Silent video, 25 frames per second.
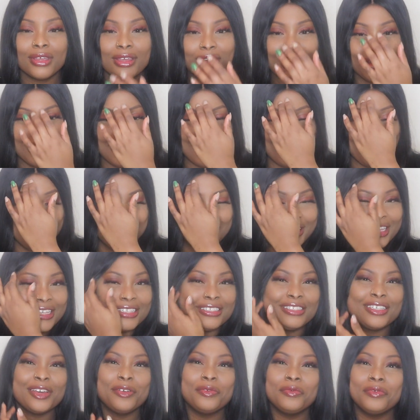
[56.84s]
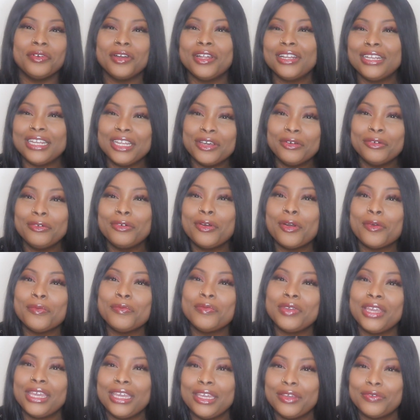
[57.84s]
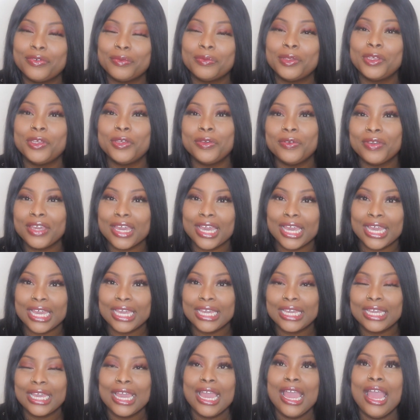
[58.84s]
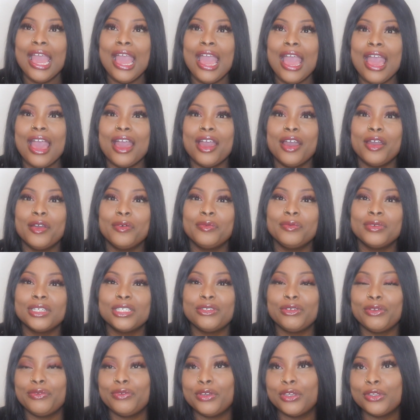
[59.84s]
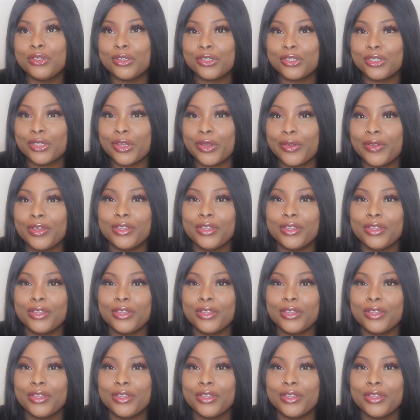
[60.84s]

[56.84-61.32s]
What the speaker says: that someone, little old me from the UK, has reviewed your show